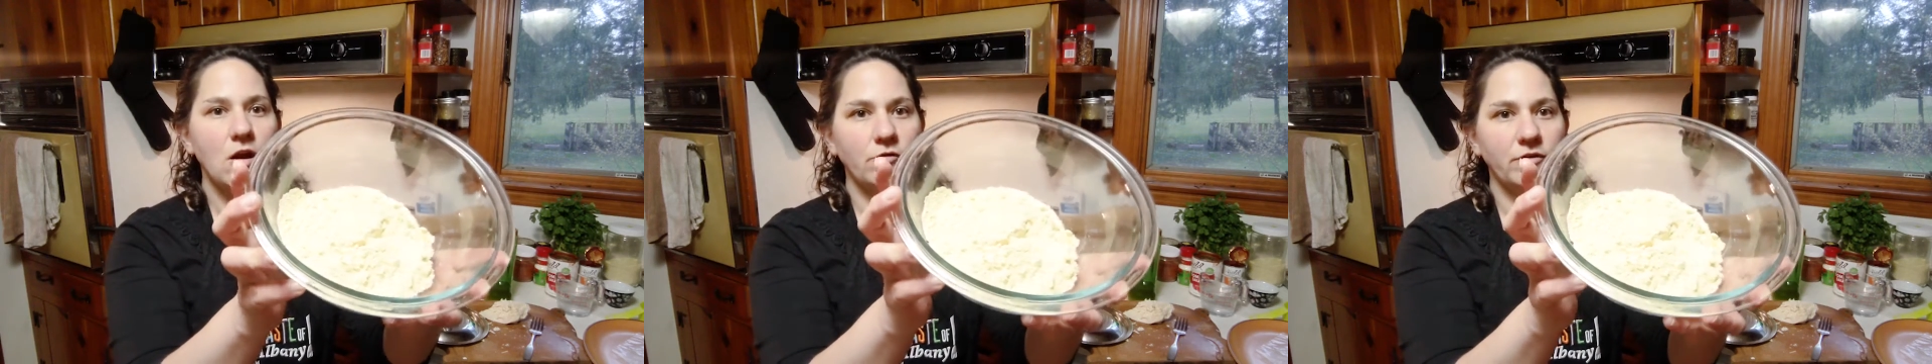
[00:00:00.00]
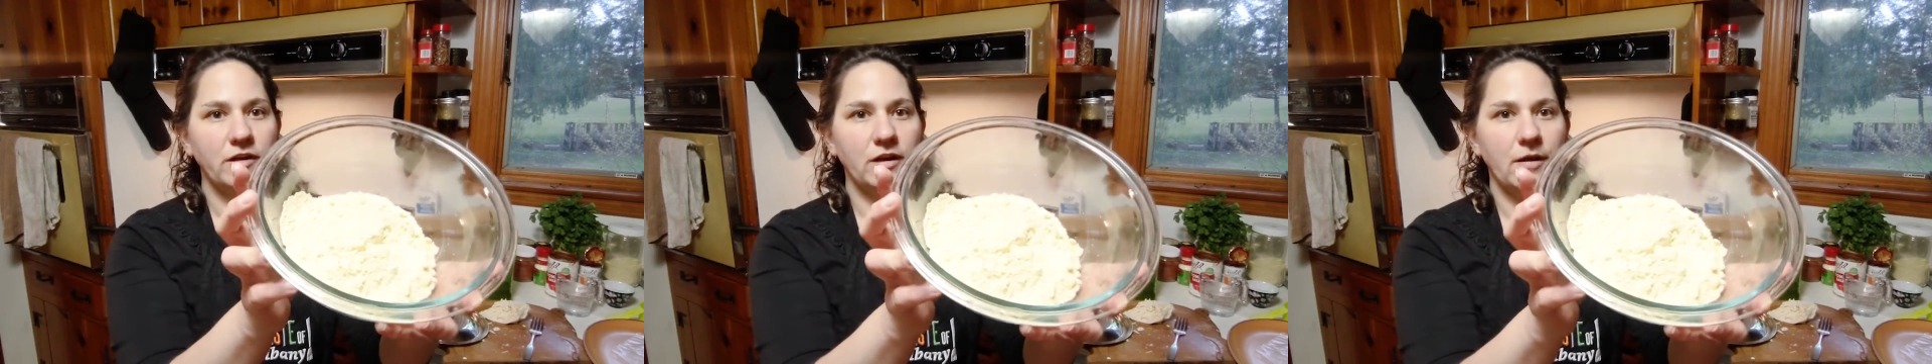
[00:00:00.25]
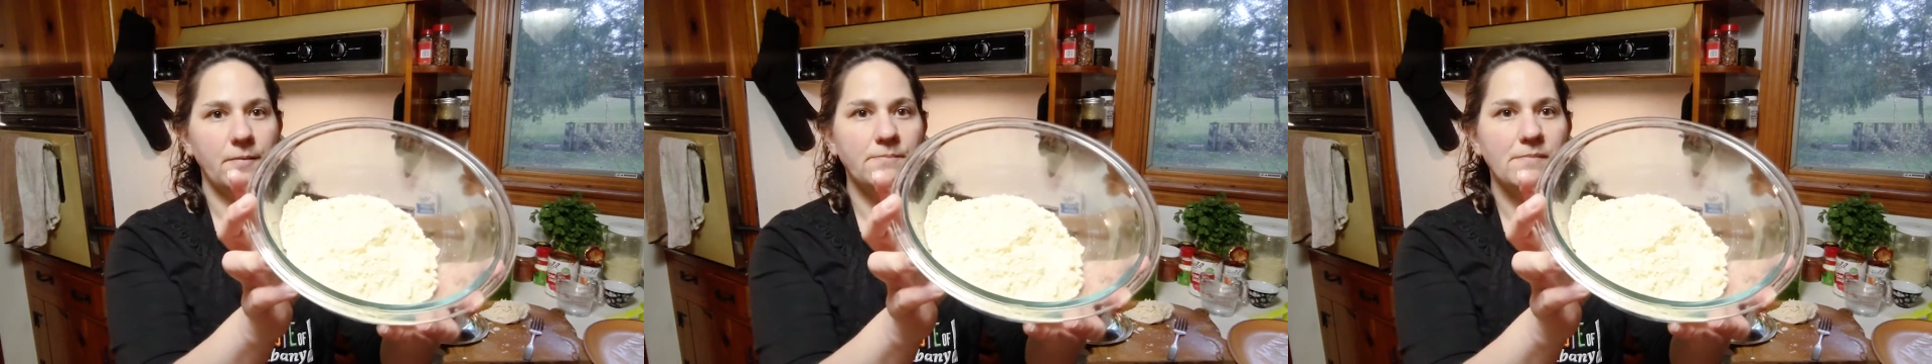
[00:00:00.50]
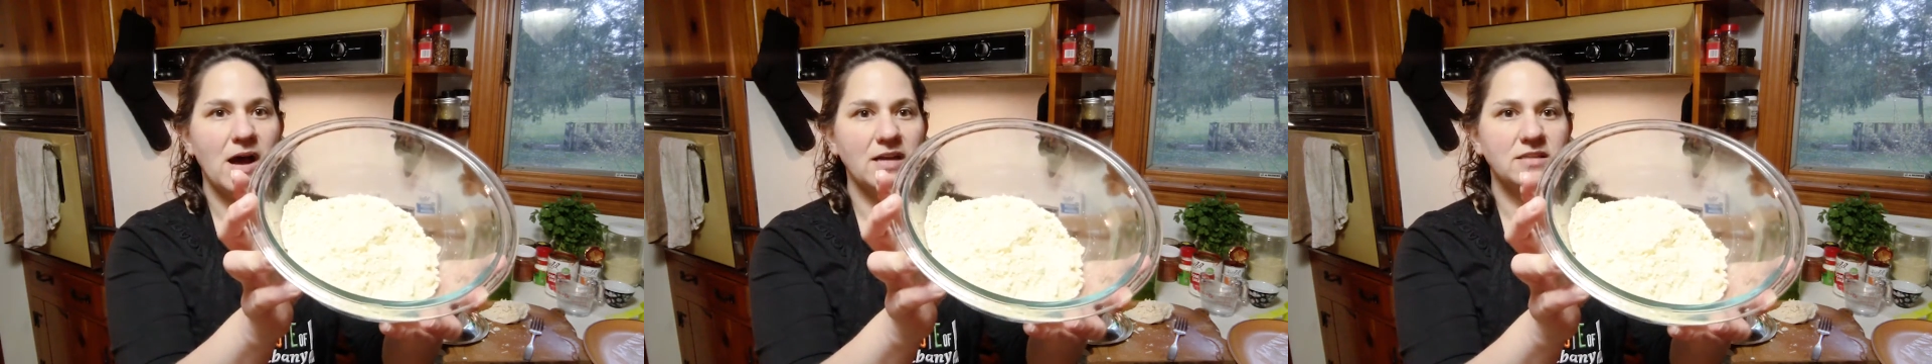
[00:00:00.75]
harina,
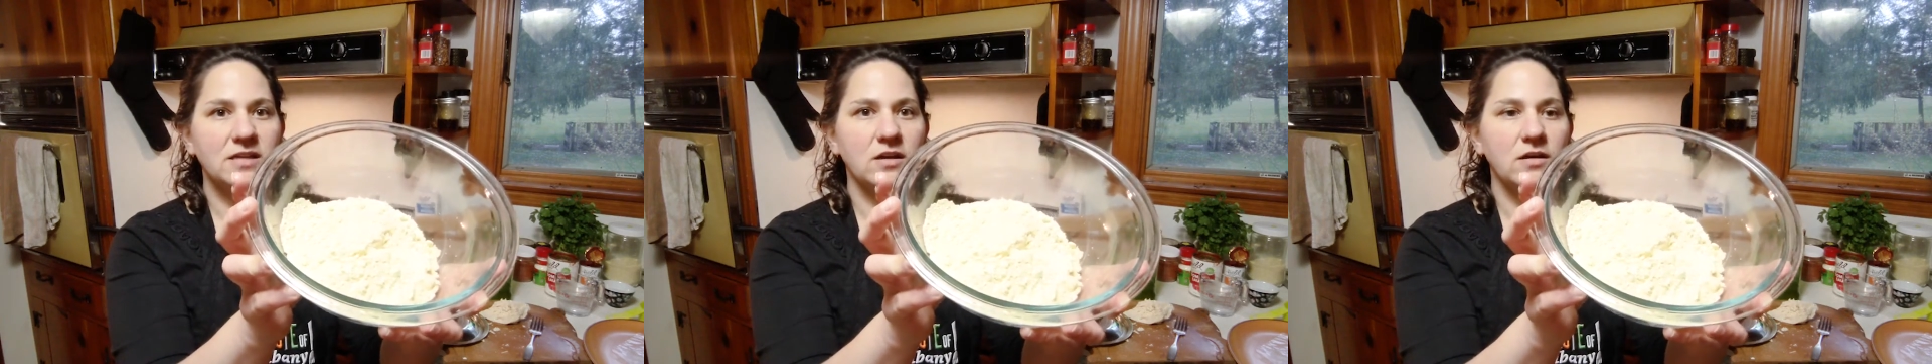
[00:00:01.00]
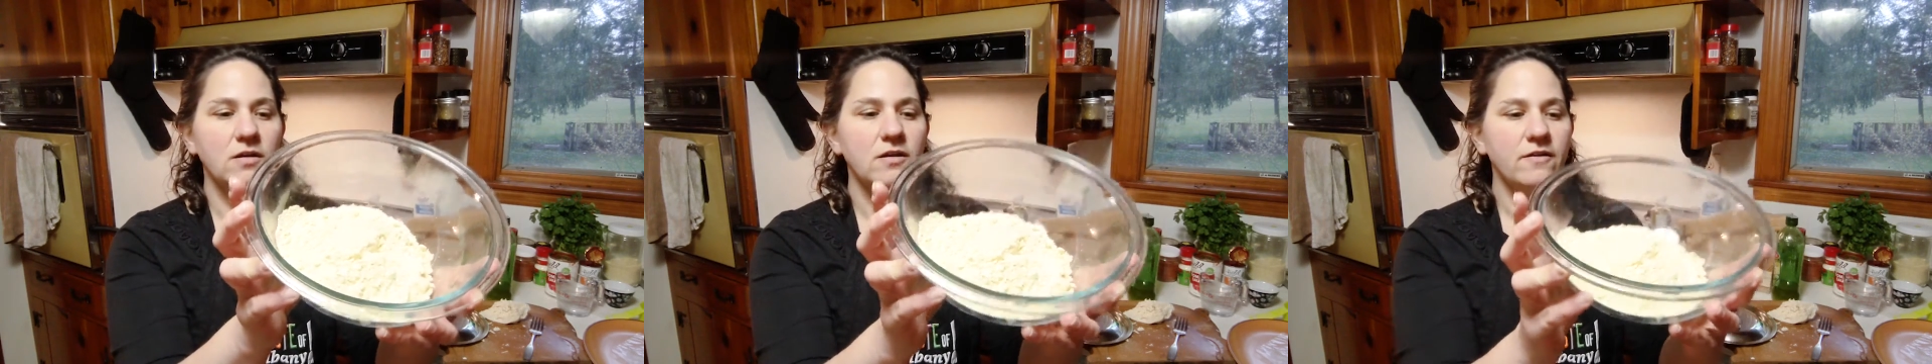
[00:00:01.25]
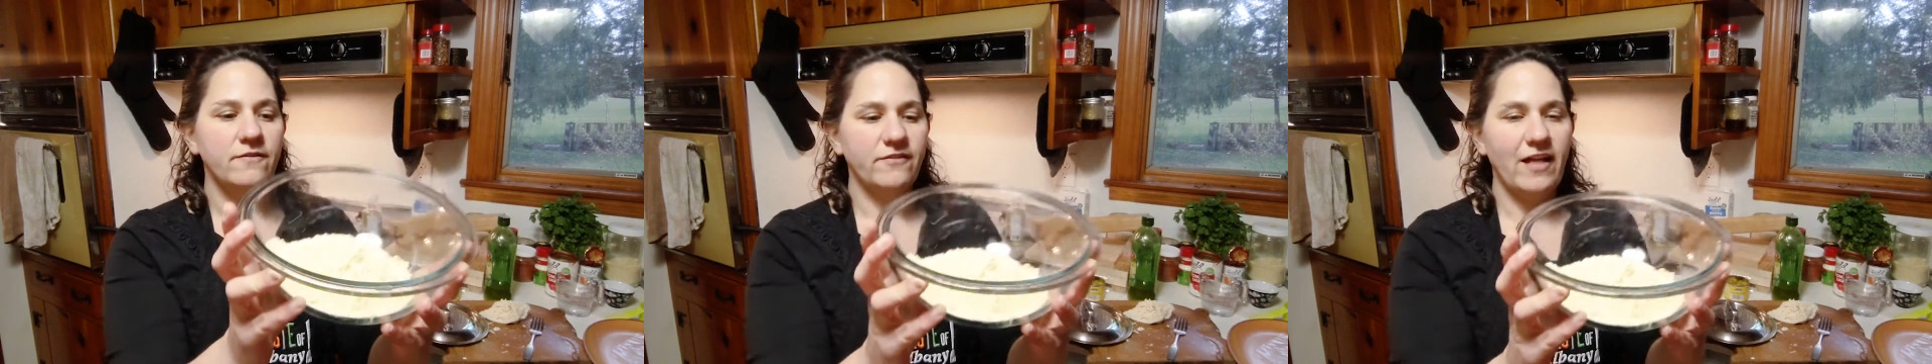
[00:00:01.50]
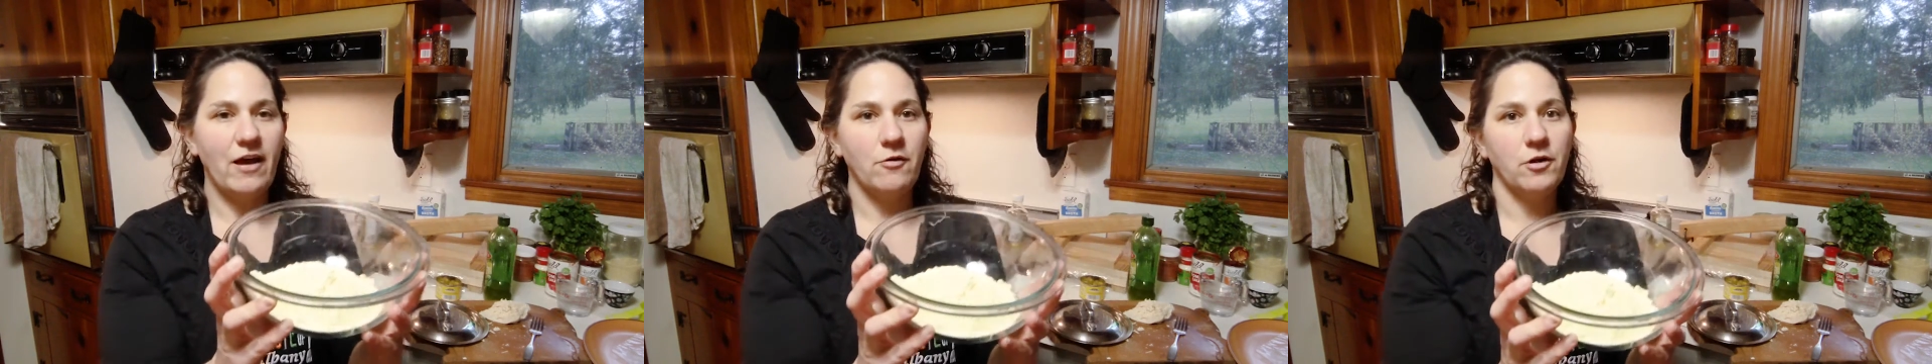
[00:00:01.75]
masa
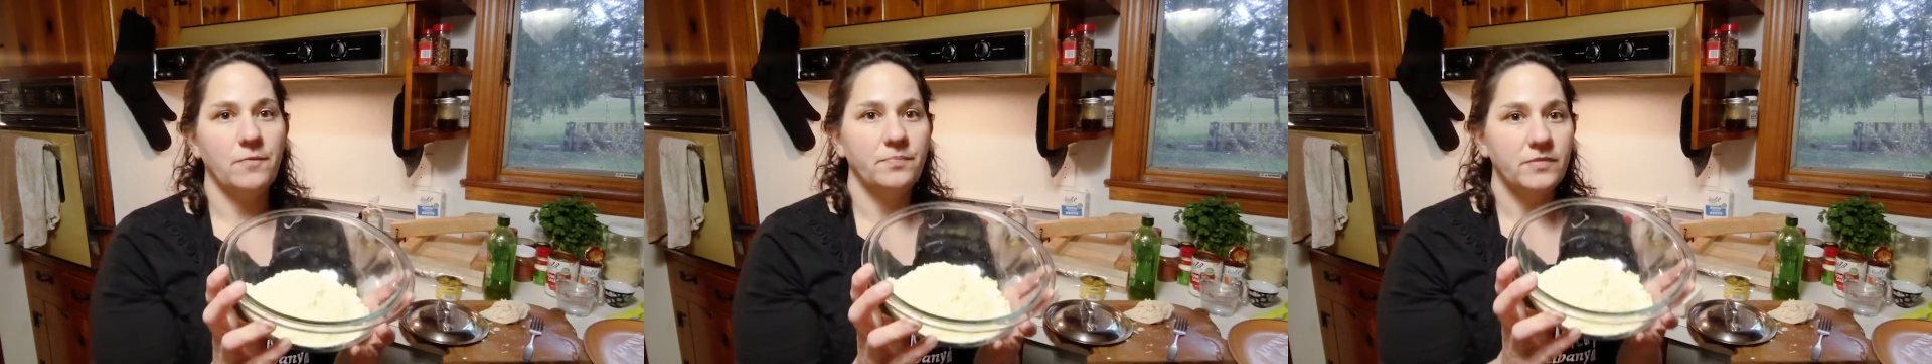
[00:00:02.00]
flour.